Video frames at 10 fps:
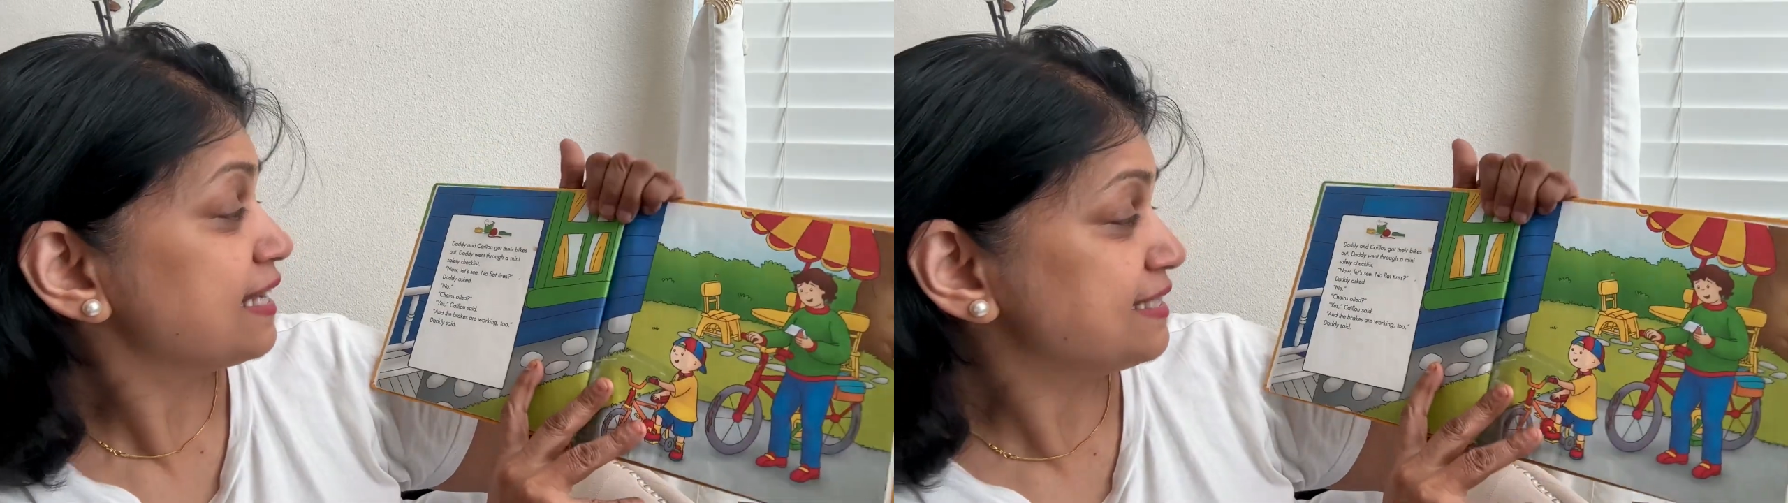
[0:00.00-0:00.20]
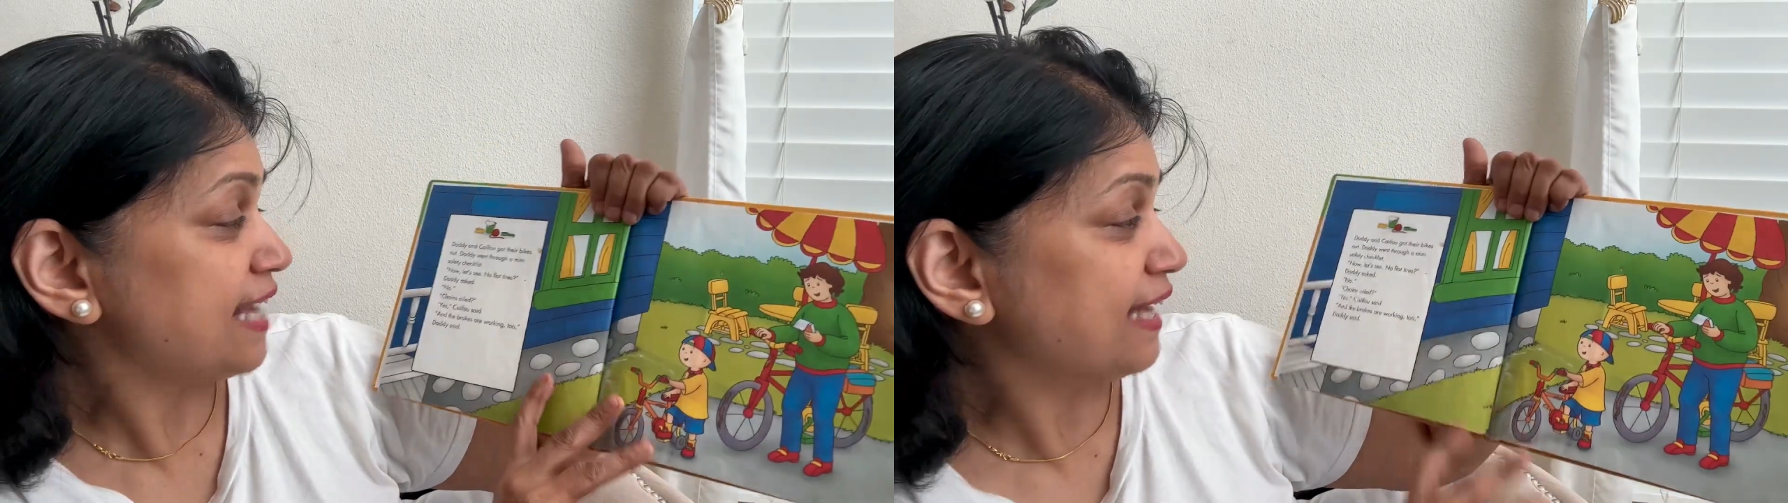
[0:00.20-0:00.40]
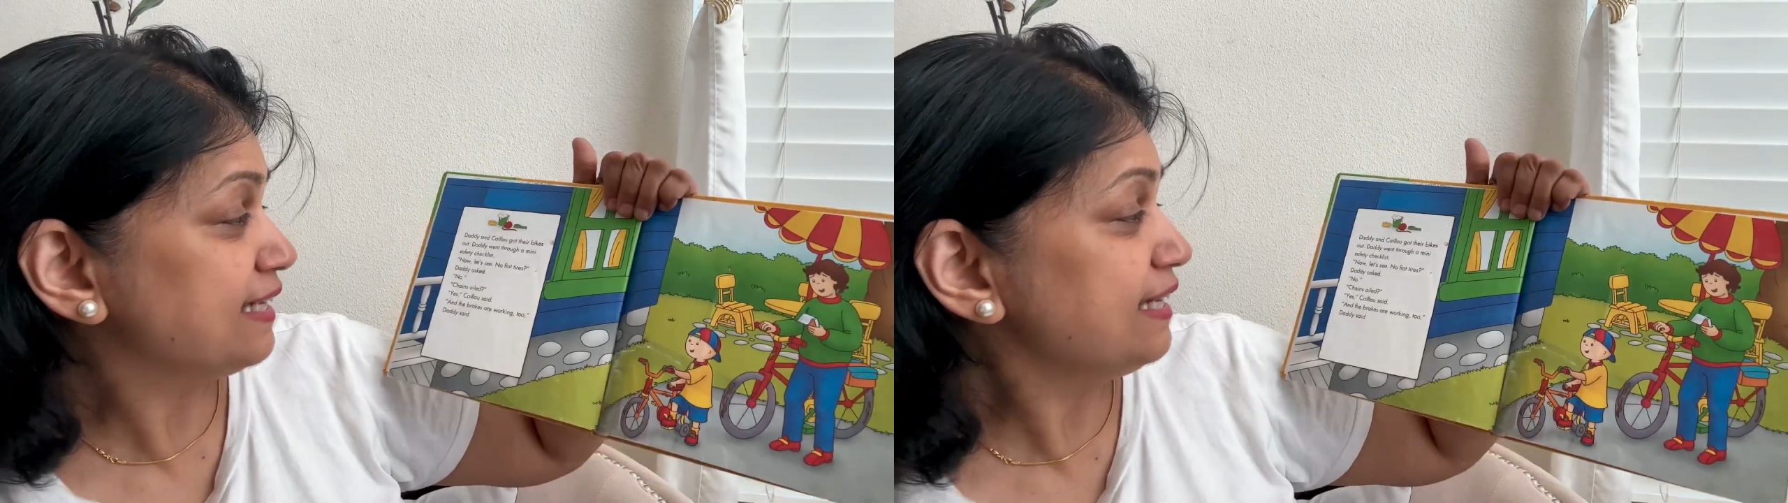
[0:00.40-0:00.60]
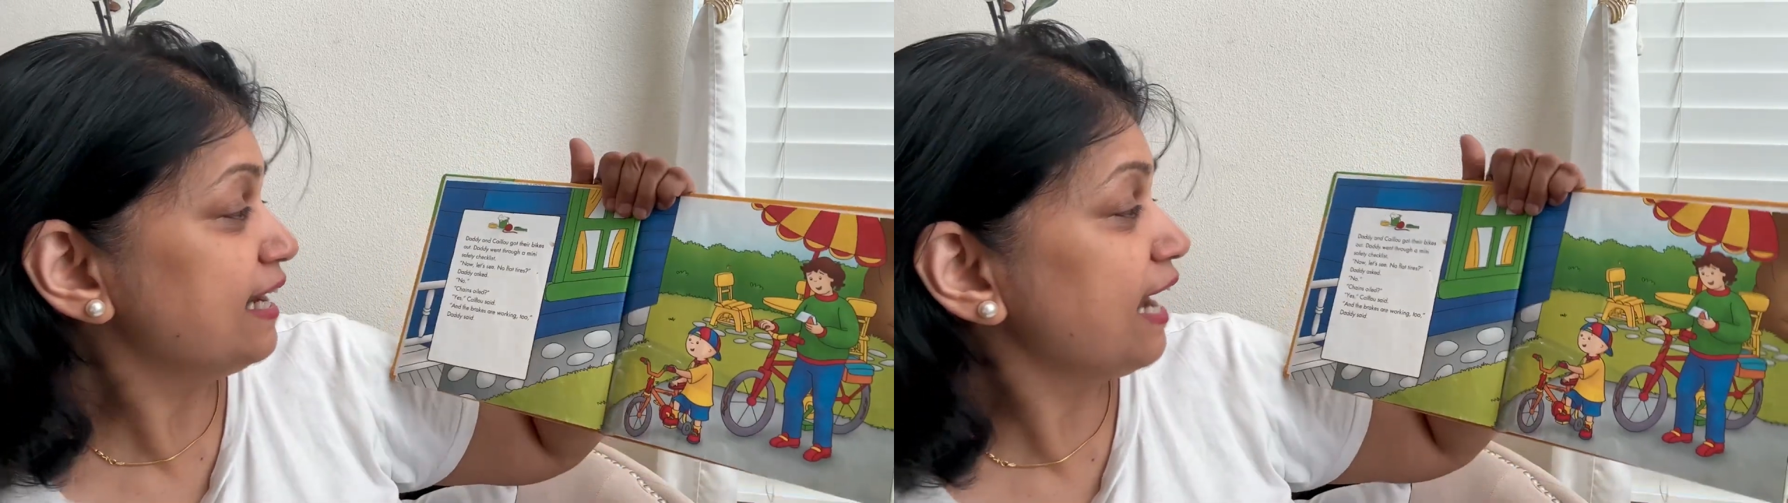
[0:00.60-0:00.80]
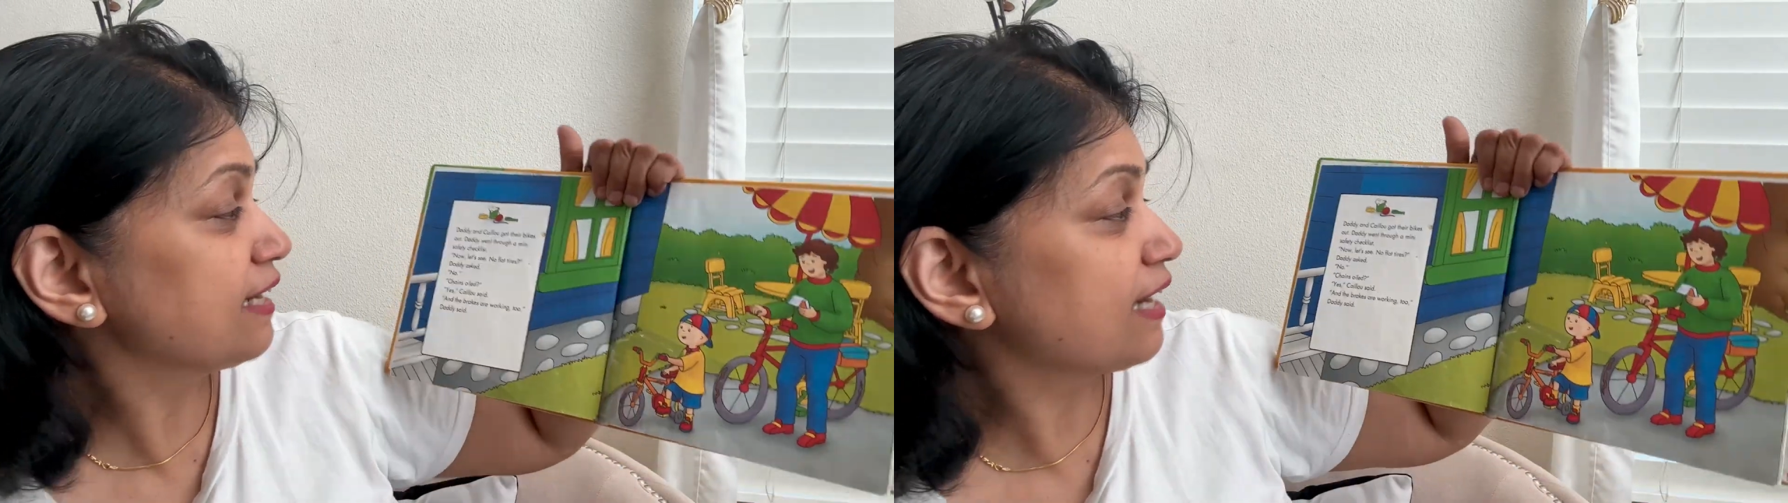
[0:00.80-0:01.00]
Daddy
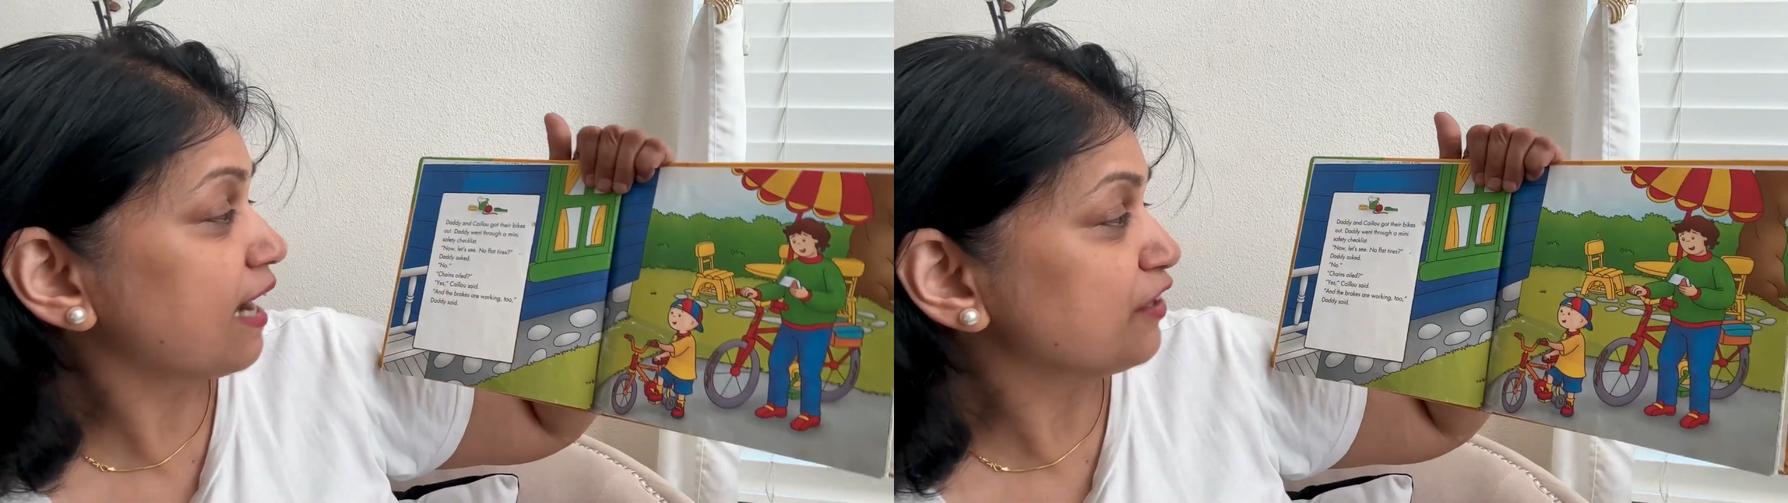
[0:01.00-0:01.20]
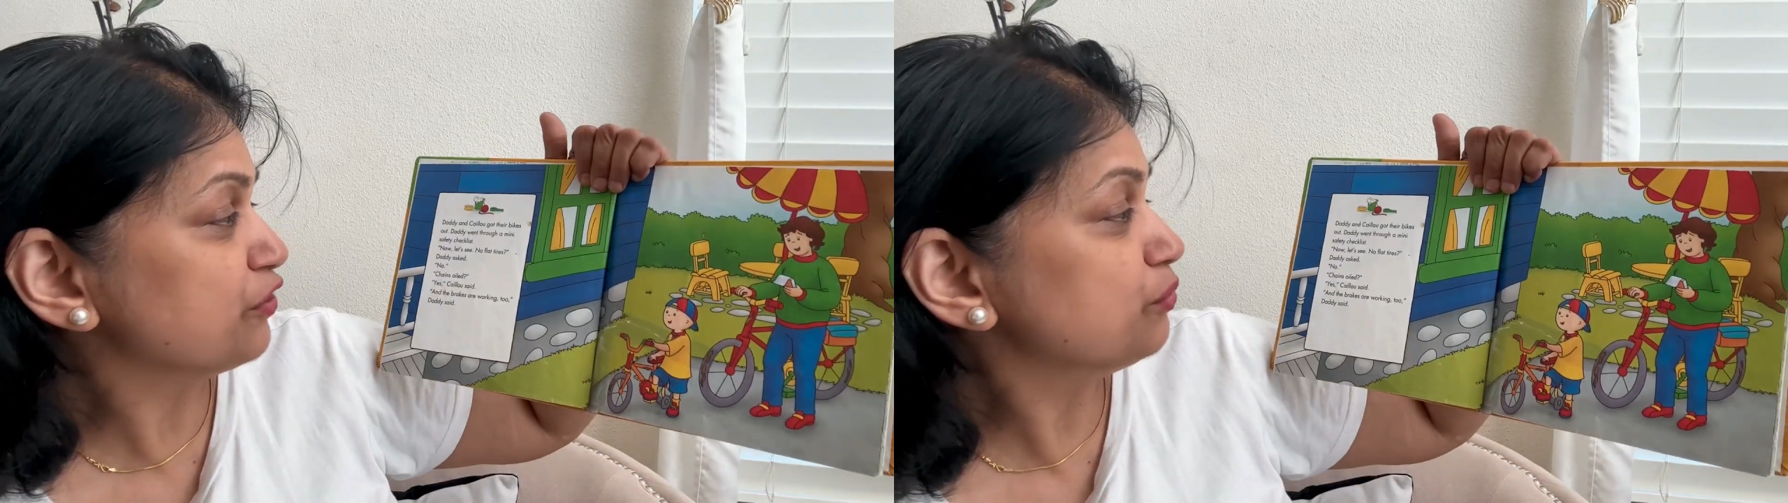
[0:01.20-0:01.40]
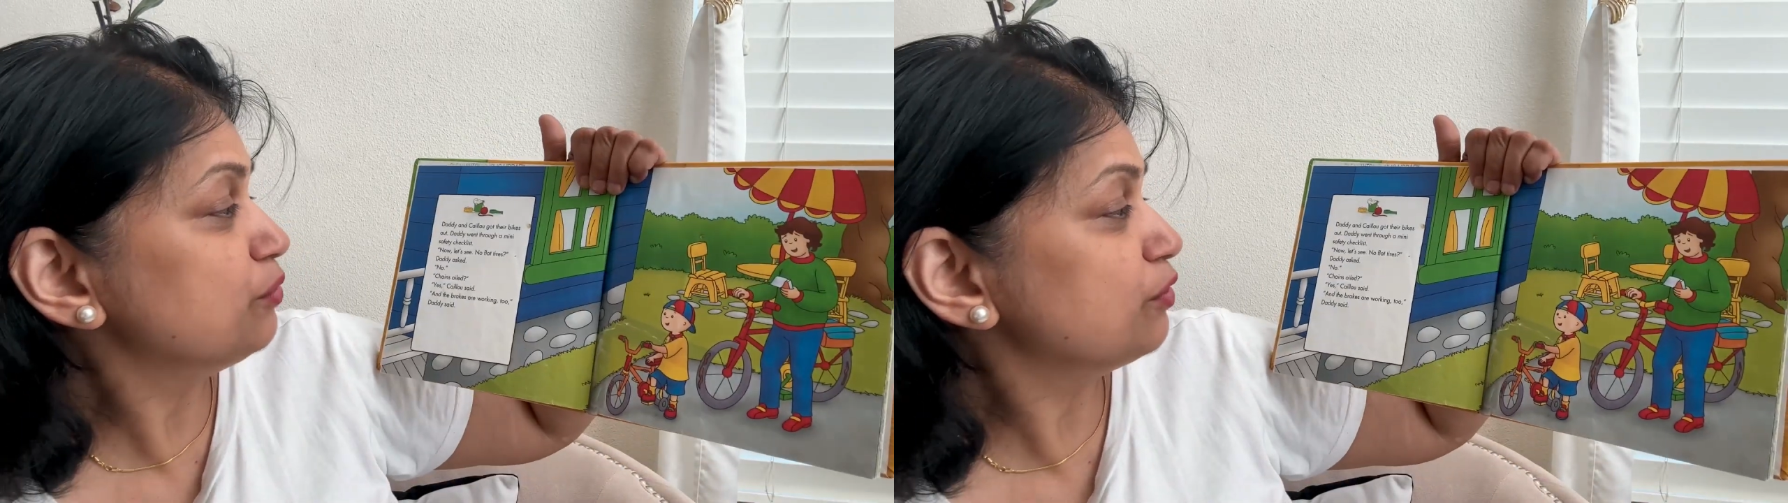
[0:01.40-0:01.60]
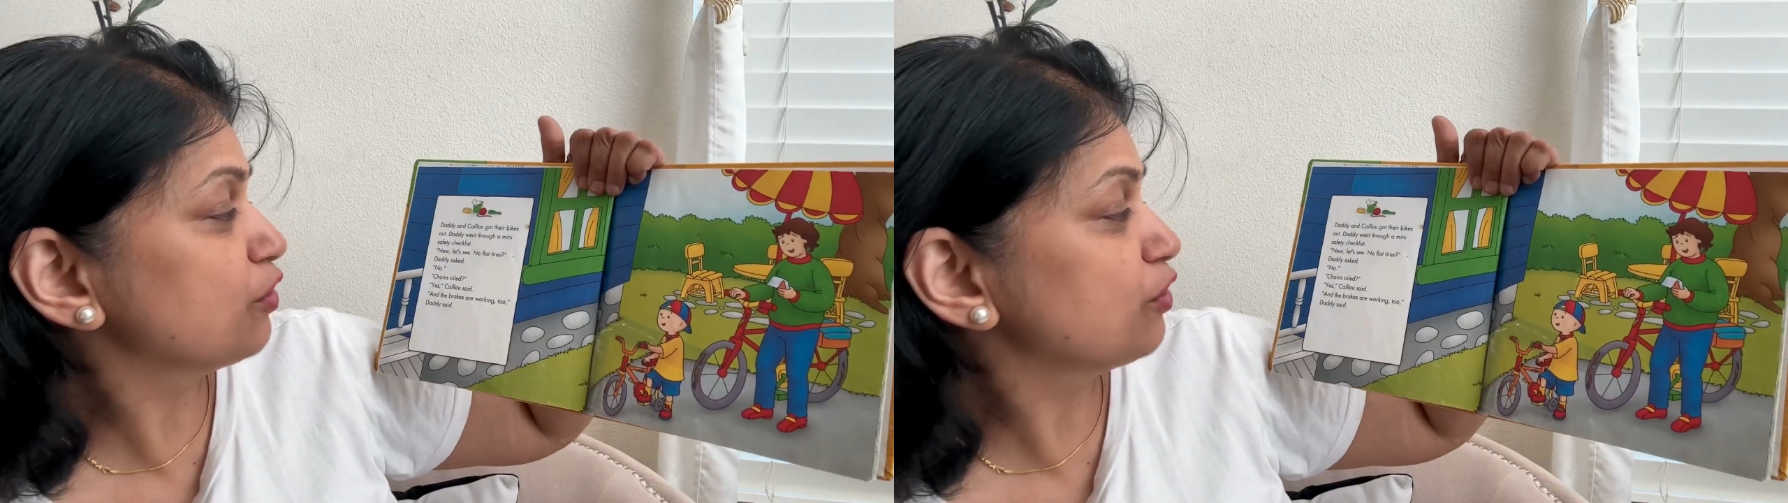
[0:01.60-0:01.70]
and Caillou